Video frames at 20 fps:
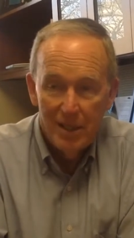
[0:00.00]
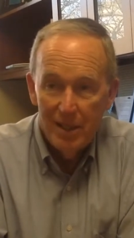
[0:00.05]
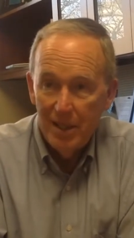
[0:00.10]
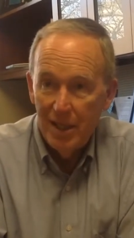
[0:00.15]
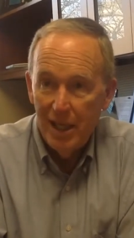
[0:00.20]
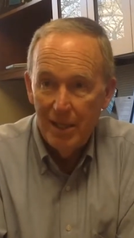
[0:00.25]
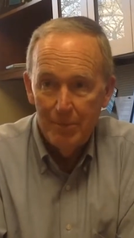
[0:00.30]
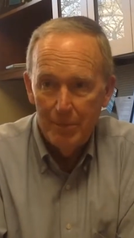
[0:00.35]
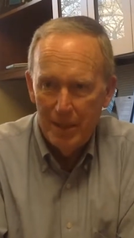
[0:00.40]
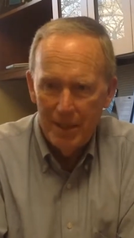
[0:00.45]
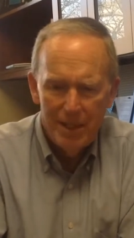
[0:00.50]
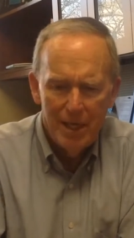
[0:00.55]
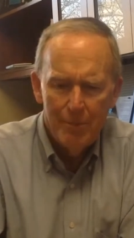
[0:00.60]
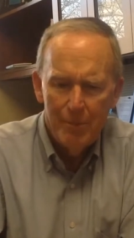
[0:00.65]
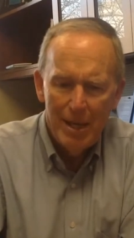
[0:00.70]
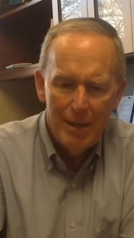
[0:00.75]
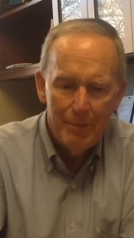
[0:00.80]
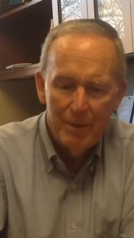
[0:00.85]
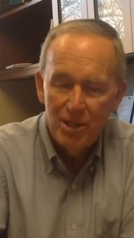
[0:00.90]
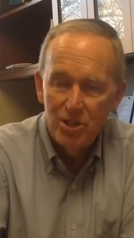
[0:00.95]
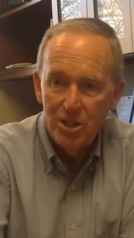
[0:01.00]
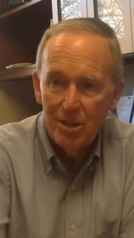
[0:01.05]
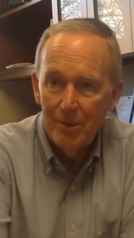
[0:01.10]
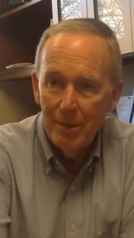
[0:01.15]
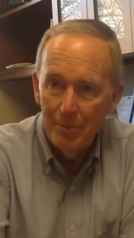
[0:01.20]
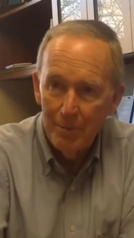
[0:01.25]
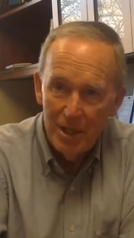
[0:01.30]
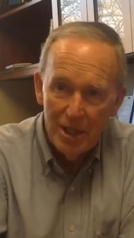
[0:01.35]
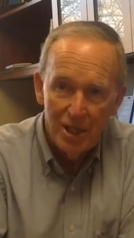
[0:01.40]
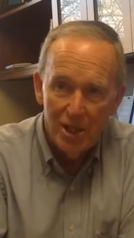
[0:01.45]
There might be some
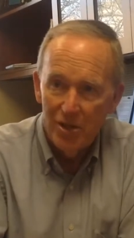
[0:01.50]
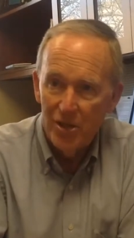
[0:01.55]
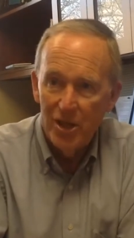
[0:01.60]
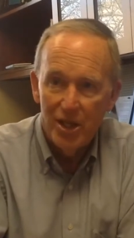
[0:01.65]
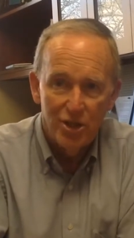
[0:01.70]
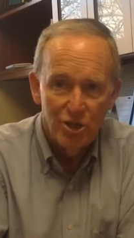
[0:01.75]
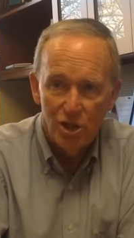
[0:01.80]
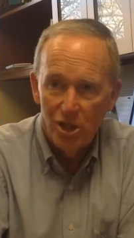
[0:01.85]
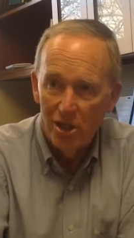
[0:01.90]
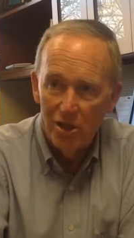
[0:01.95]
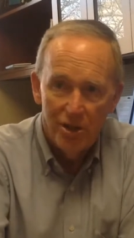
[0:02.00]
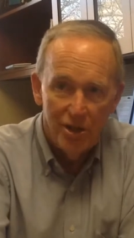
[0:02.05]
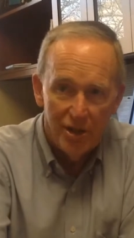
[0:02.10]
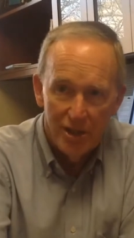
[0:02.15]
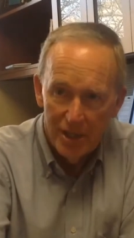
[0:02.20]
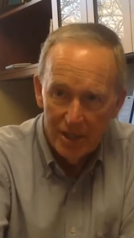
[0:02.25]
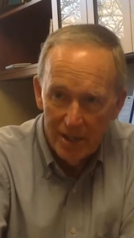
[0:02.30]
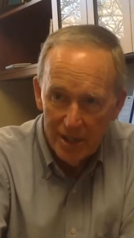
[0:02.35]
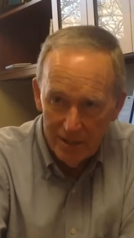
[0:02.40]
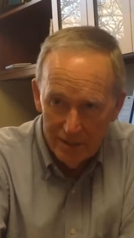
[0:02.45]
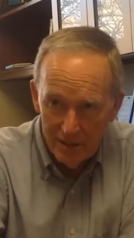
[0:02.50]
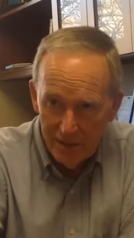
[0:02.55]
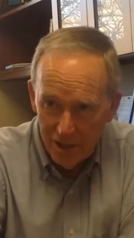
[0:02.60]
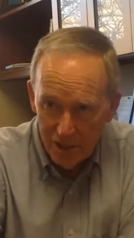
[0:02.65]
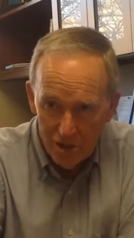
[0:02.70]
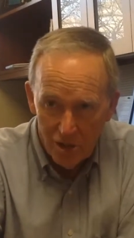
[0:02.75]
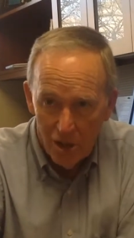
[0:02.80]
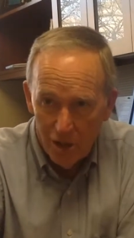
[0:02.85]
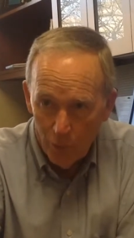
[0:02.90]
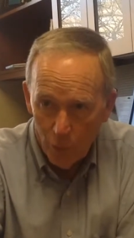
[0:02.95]
immediate things you'll learn that
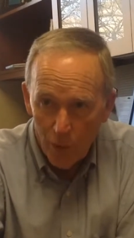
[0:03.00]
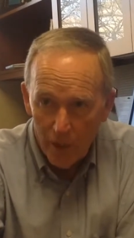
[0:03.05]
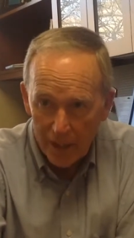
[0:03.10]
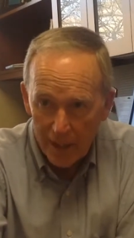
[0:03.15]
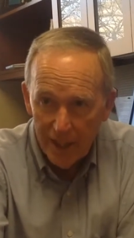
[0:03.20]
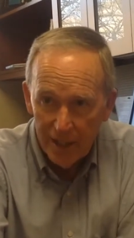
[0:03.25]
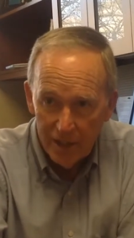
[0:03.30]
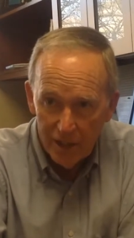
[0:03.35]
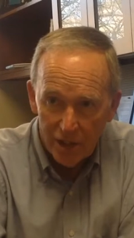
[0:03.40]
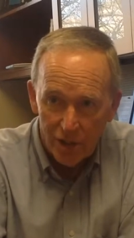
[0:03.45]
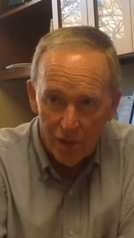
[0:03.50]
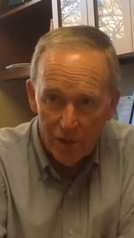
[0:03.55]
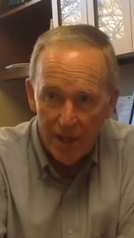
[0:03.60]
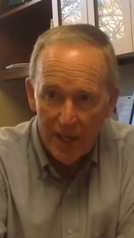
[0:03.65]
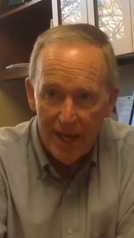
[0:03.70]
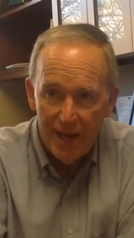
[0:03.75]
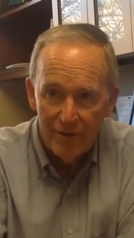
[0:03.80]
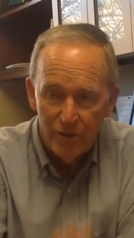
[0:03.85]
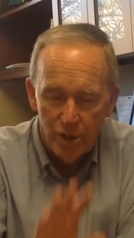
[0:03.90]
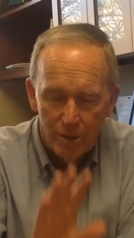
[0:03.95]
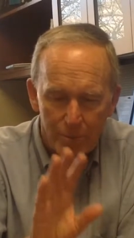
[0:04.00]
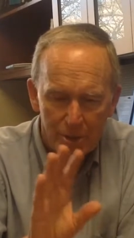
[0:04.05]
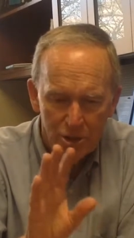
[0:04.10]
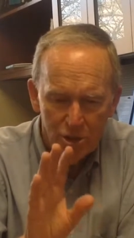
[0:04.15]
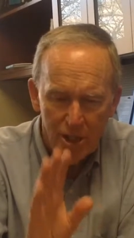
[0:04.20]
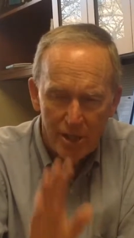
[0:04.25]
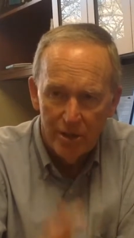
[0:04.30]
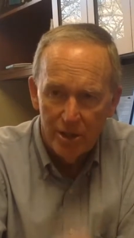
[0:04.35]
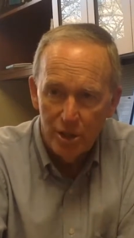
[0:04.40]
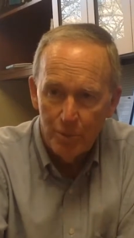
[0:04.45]
just aren't working or you're going to have to, but
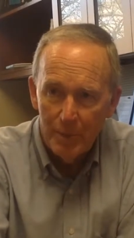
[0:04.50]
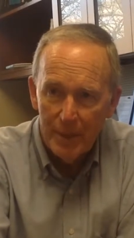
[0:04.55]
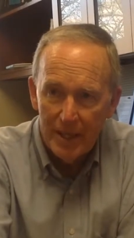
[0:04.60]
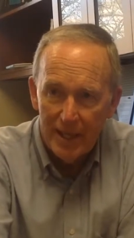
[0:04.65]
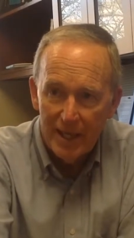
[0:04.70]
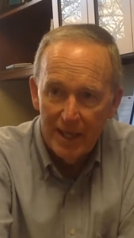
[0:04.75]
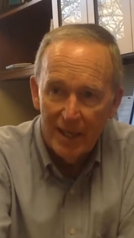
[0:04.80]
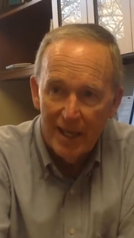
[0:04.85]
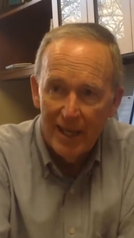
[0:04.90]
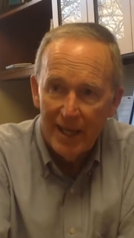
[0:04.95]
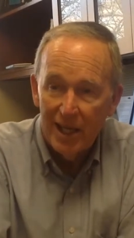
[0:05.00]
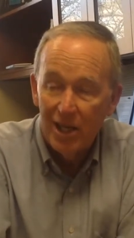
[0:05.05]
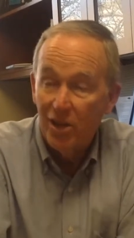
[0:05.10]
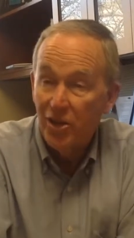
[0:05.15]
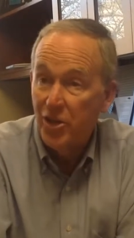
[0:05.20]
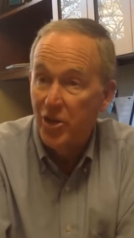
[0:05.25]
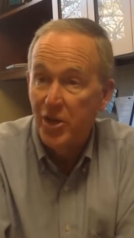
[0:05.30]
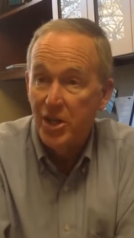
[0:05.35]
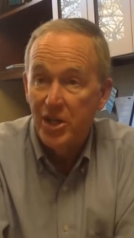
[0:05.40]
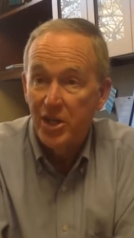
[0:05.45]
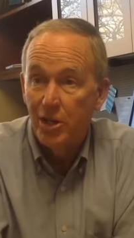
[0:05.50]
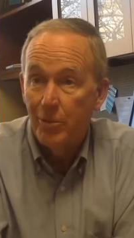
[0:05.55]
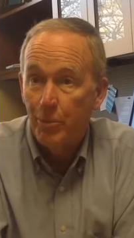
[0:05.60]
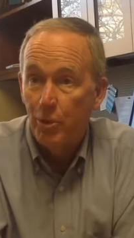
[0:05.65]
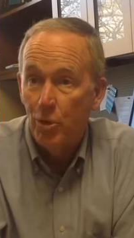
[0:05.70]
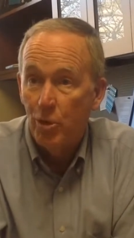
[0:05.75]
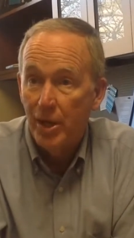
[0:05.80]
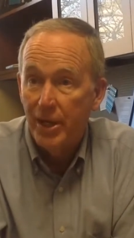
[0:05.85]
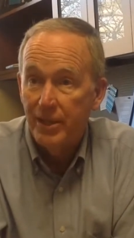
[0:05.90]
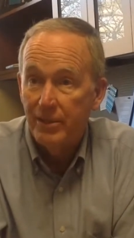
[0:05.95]
generally speaking, like at a 3-year
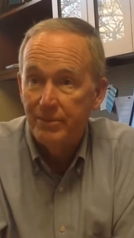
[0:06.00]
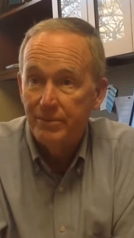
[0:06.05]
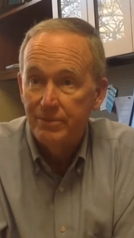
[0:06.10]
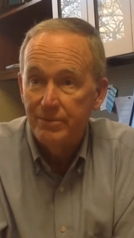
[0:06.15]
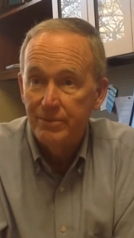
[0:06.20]
point,